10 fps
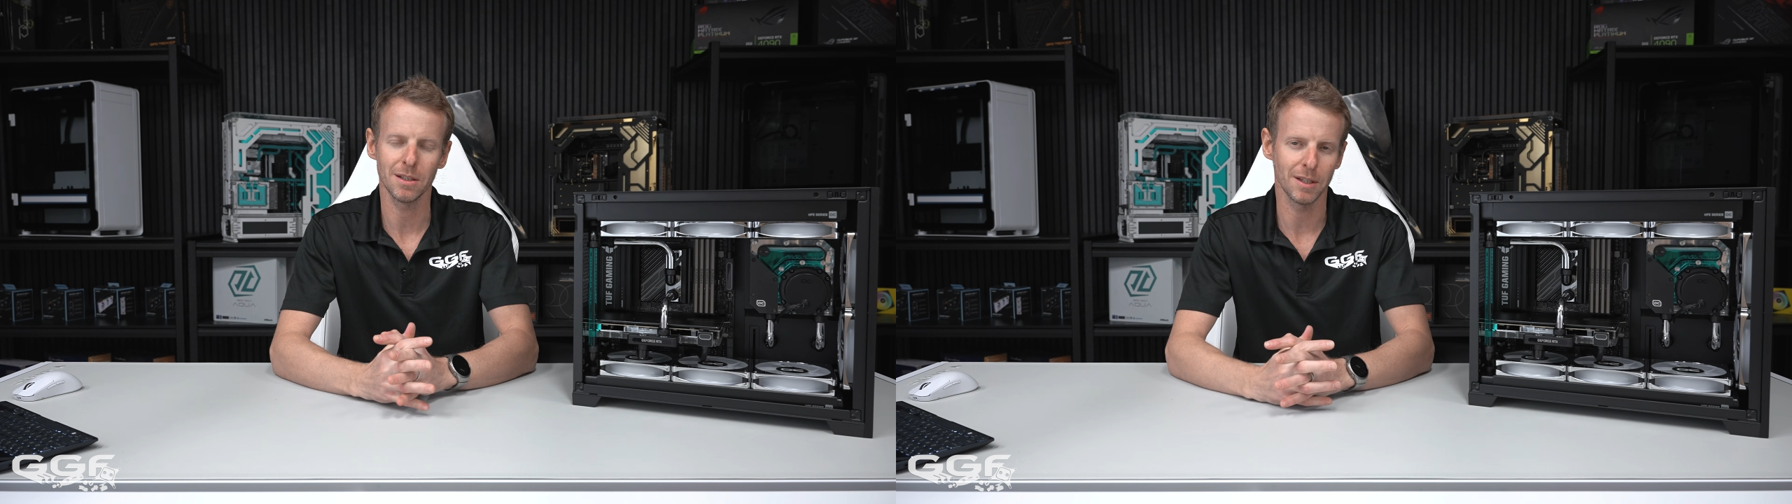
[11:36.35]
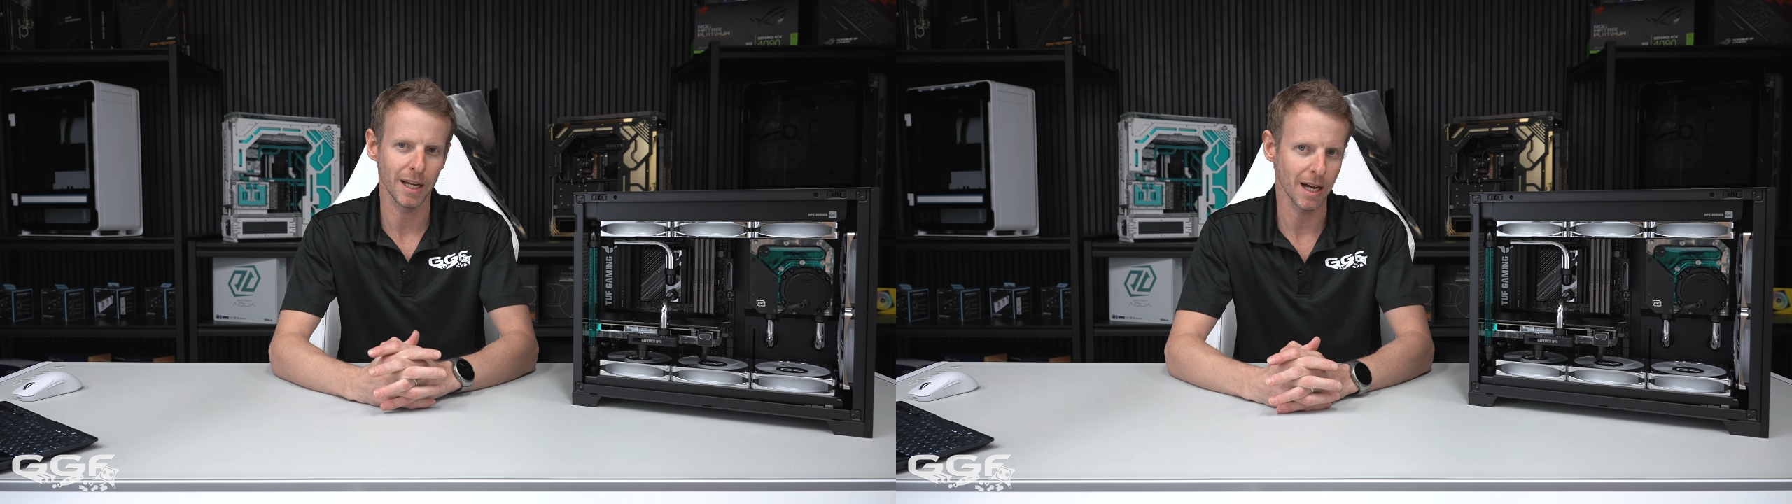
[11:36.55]

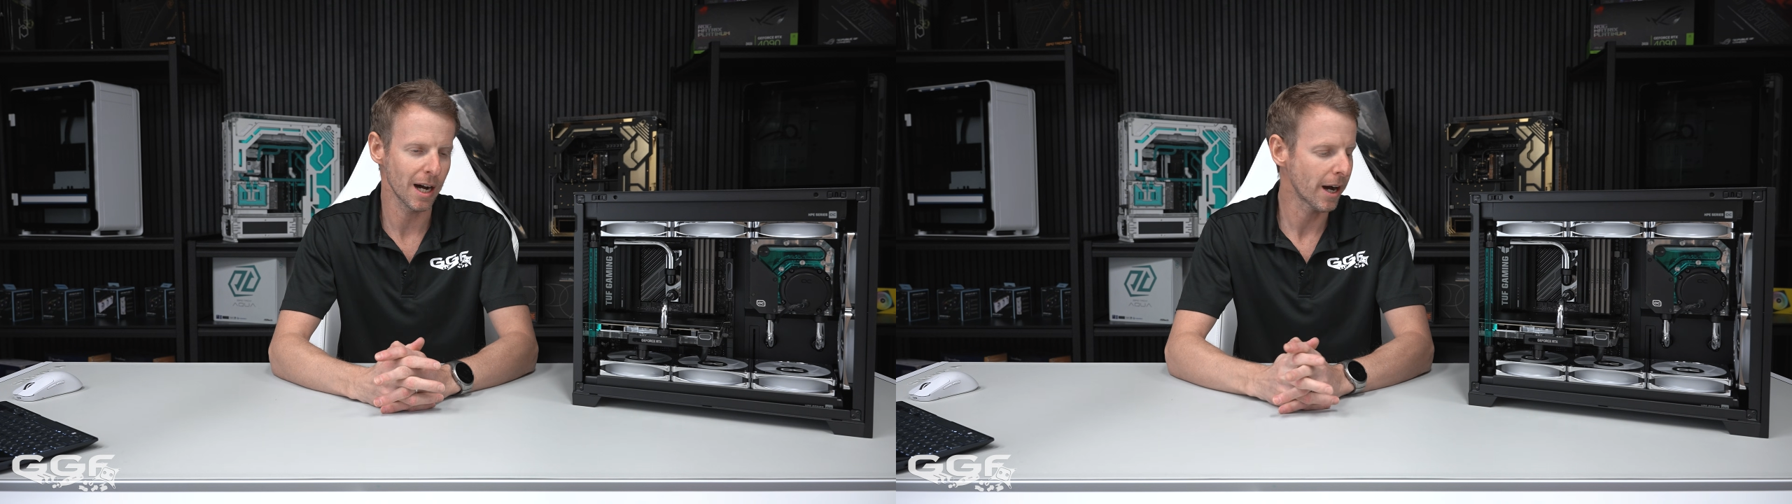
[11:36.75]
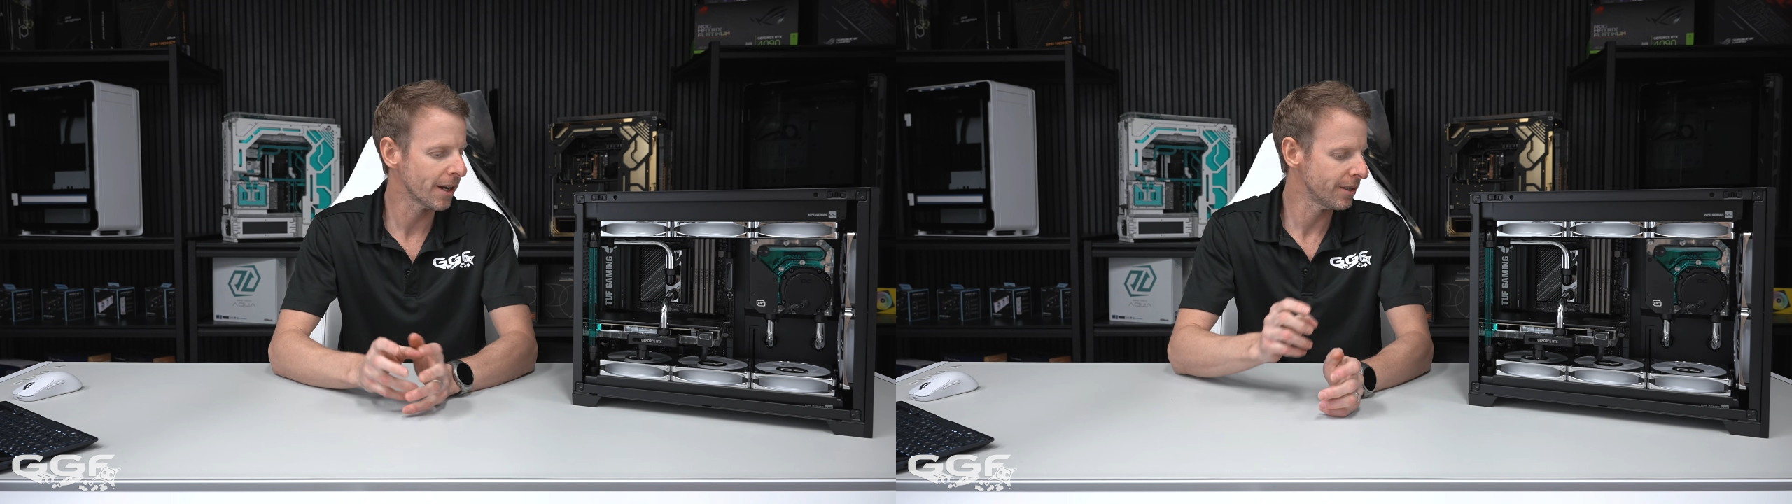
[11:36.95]
They
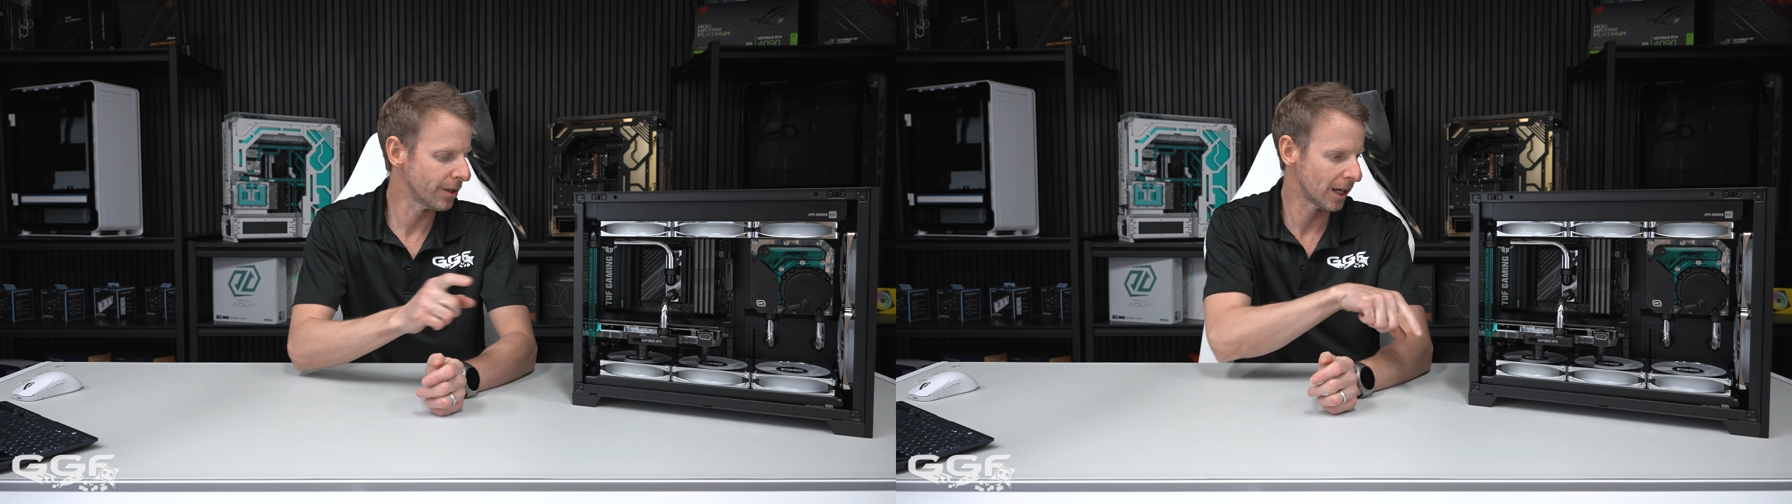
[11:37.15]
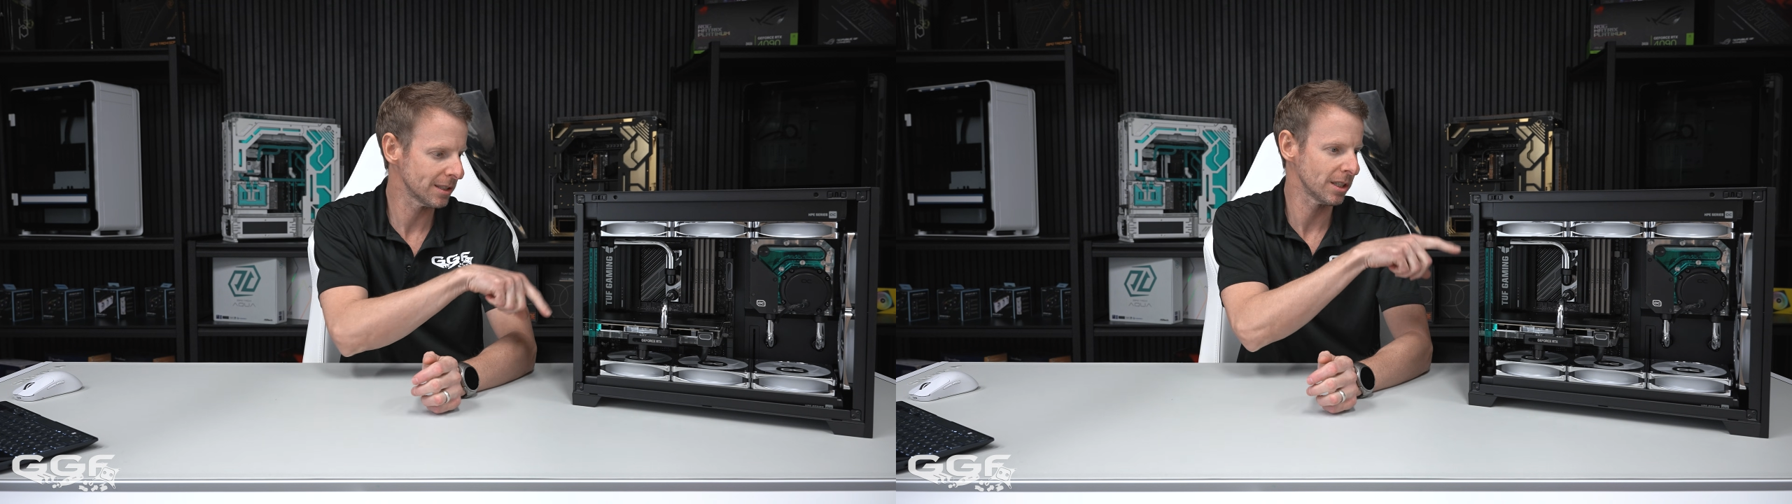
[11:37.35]
are
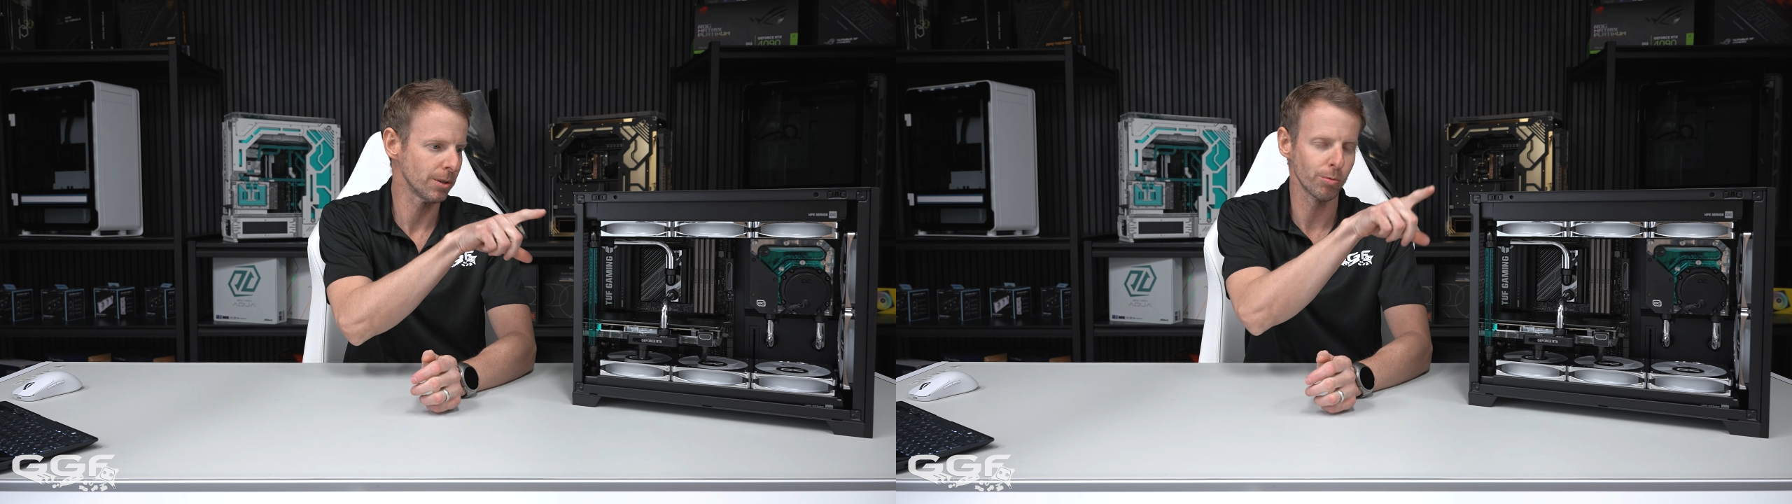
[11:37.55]
nicely